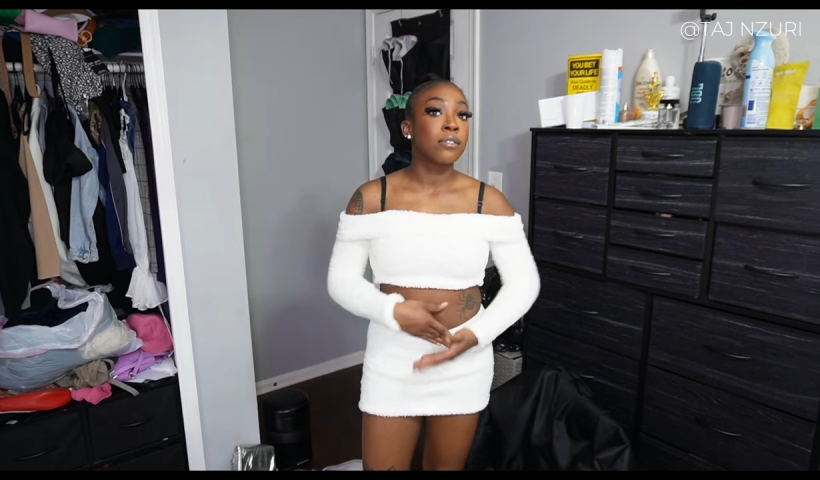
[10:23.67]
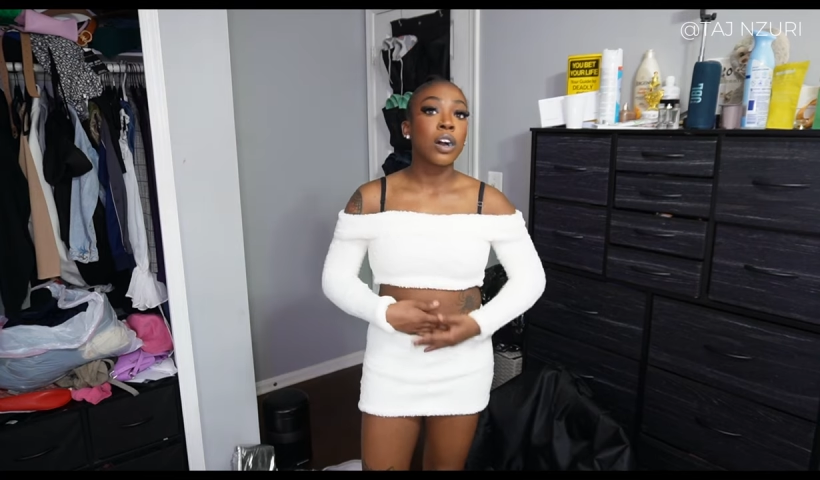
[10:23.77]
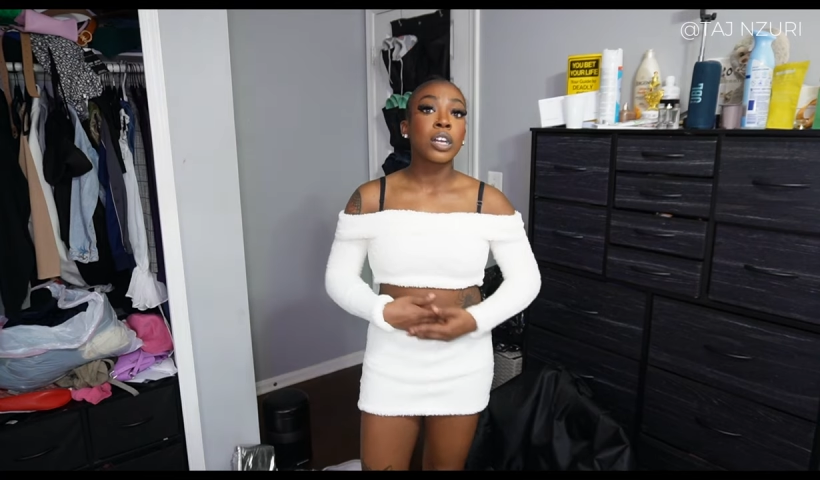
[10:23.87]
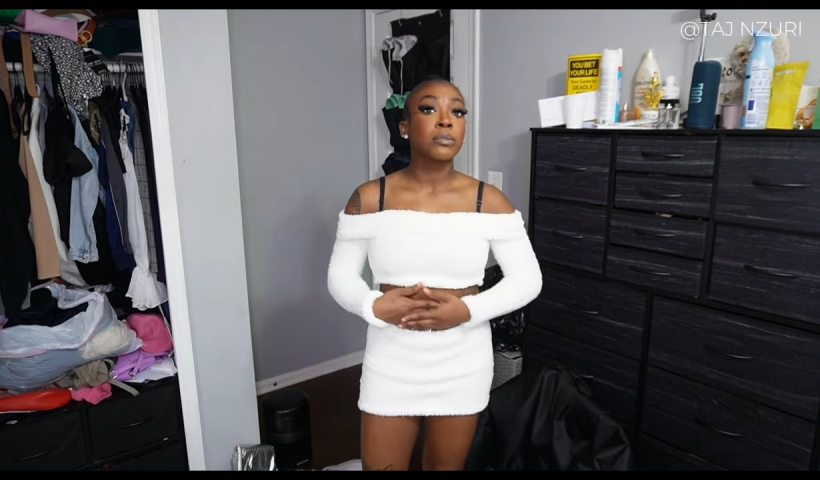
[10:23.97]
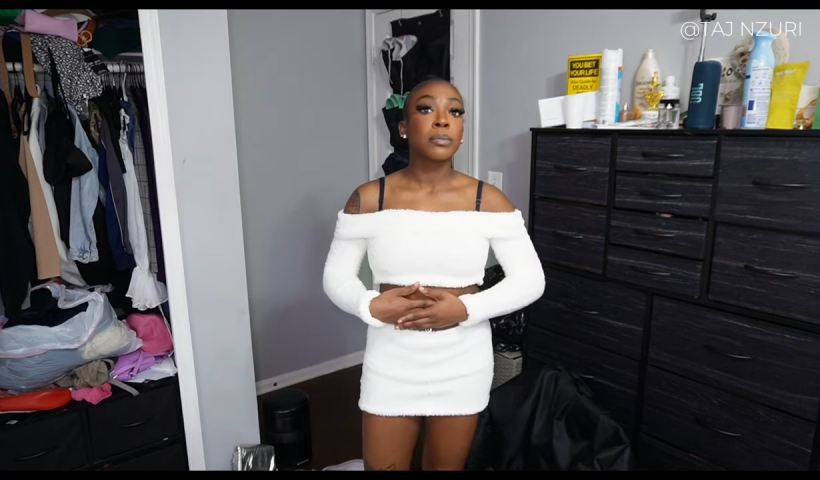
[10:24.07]

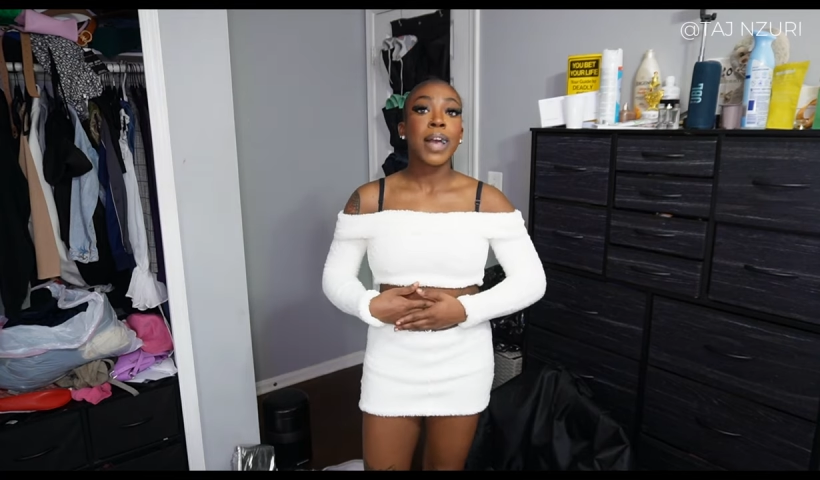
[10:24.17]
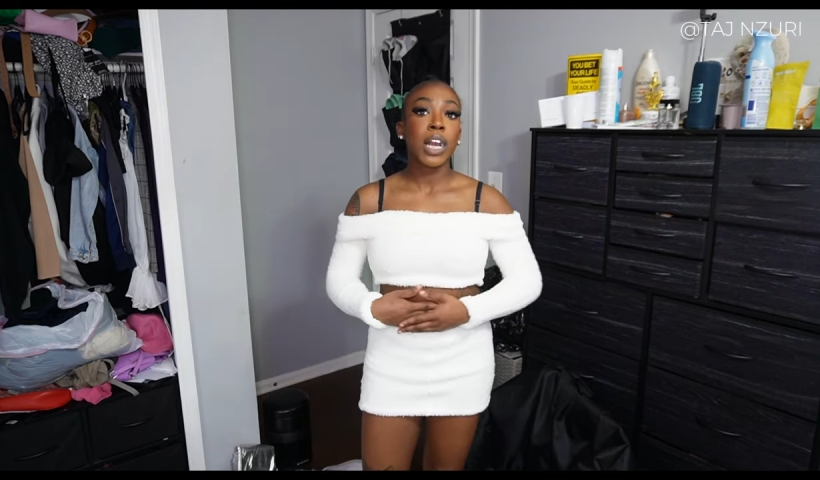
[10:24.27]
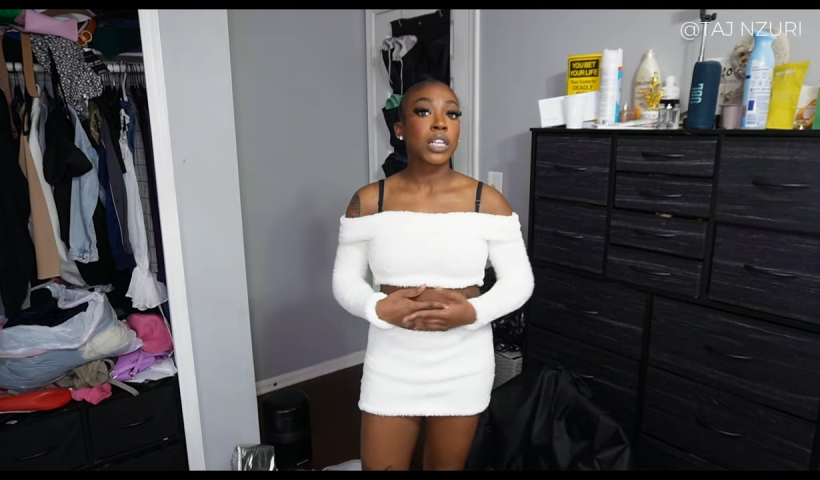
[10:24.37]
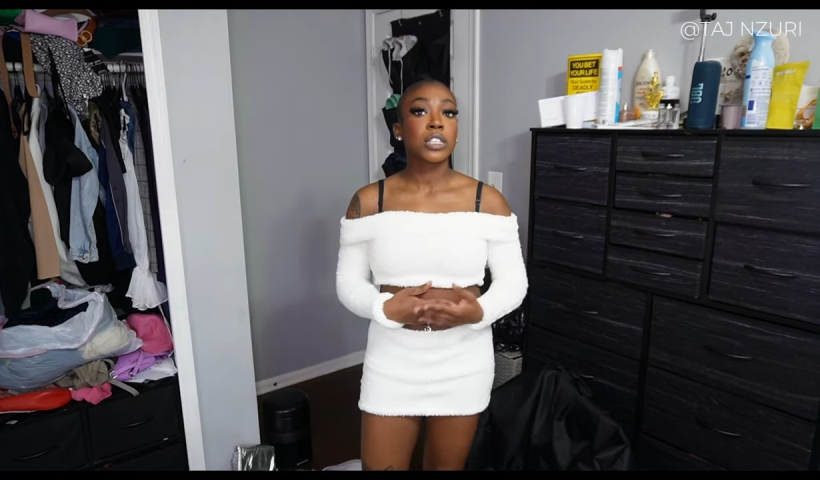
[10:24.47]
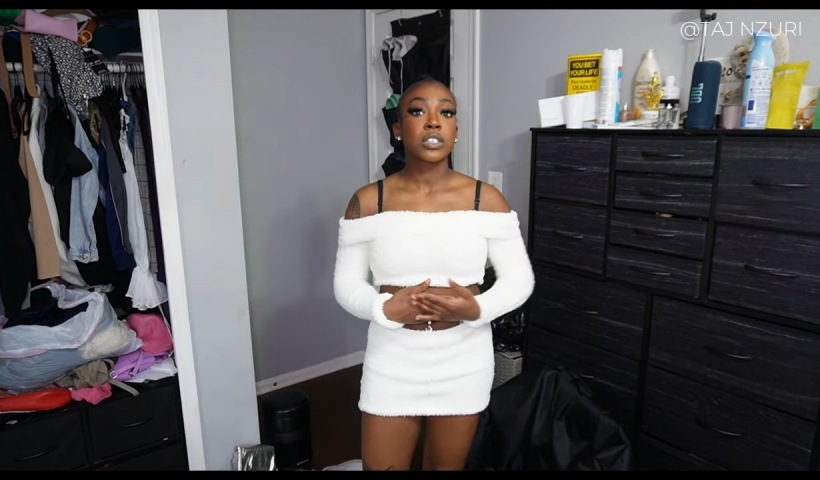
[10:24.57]
volume of
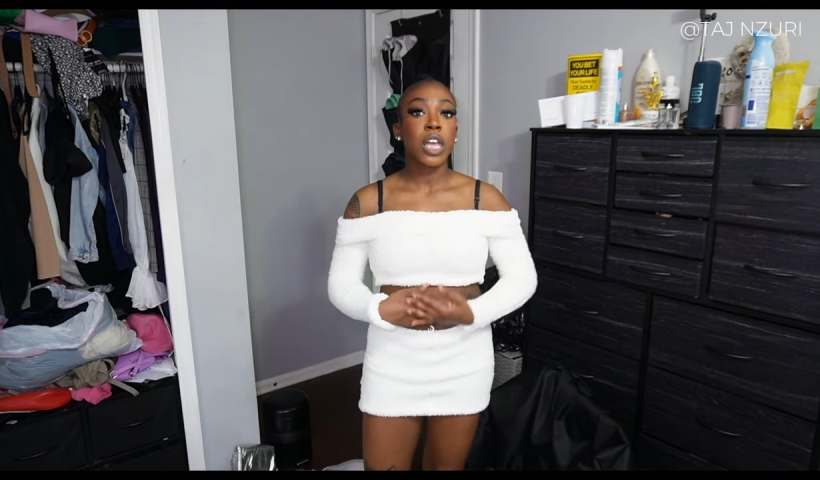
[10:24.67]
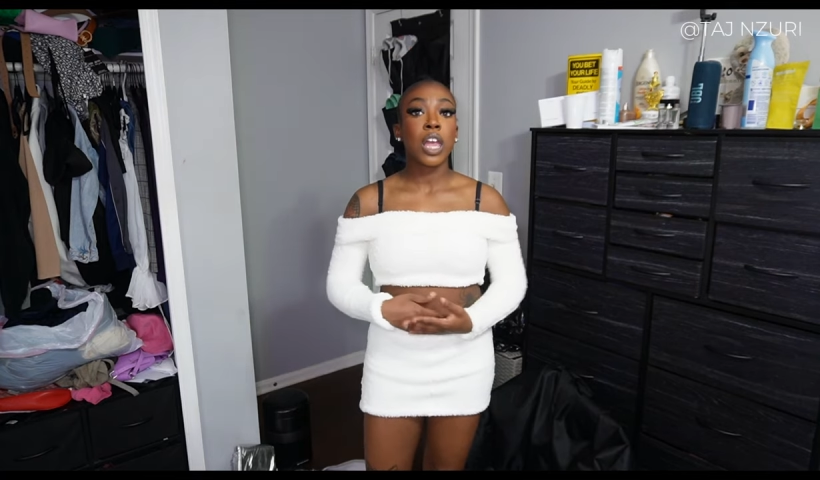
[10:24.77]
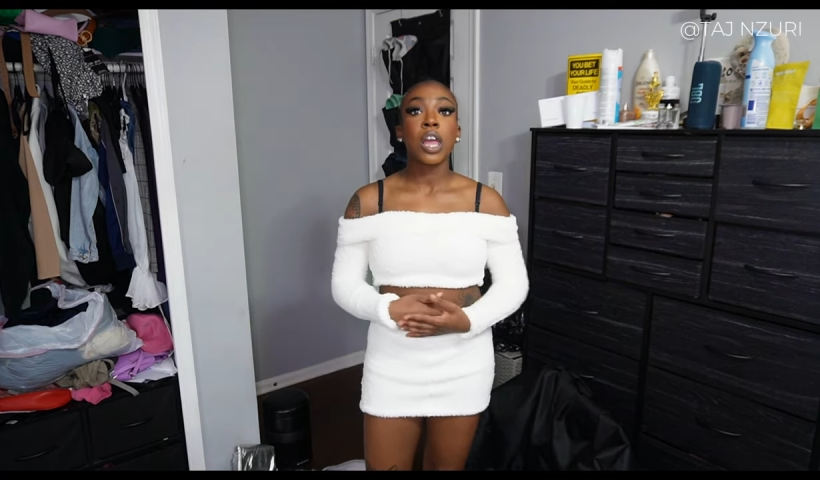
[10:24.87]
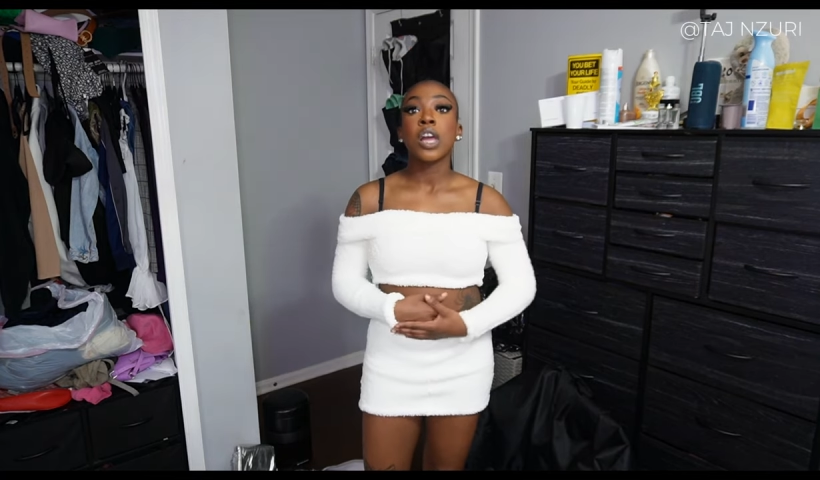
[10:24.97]
packages sent.